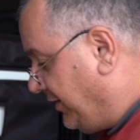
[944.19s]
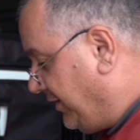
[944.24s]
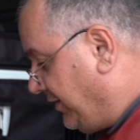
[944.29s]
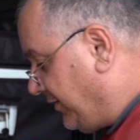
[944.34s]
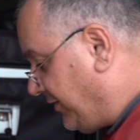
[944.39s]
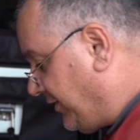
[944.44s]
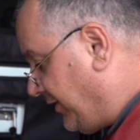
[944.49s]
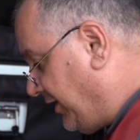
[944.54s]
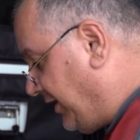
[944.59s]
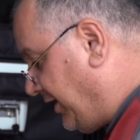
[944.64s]

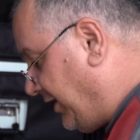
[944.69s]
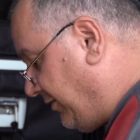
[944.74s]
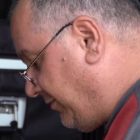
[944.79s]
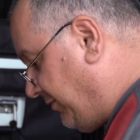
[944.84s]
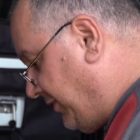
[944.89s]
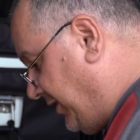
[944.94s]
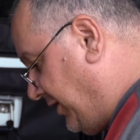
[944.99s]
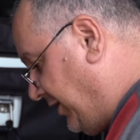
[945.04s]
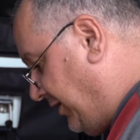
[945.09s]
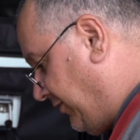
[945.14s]
So now
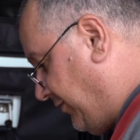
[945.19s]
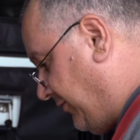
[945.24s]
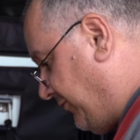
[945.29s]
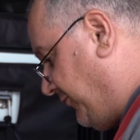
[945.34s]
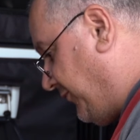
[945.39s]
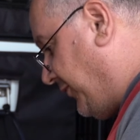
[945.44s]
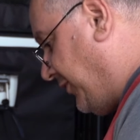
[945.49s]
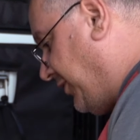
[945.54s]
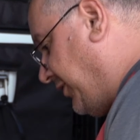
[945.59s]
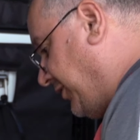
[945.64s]
we need to
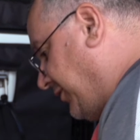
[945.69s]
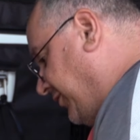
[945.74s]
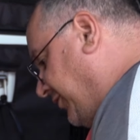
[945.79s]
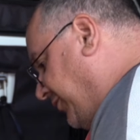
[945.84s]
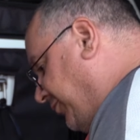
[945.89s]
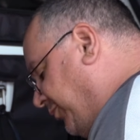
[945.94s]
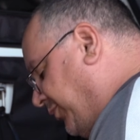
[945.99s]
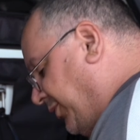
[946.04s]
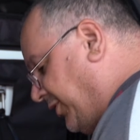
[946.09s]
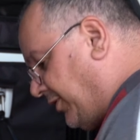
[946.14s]
find a
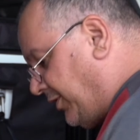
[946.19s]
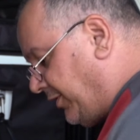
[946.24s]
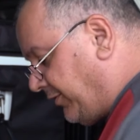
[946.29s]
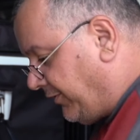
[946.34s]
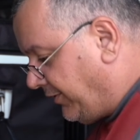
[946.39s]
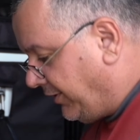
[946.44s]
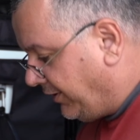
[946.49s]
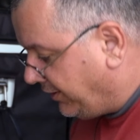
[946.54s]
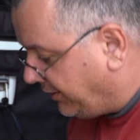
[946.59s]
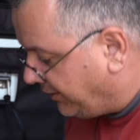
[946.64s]
spot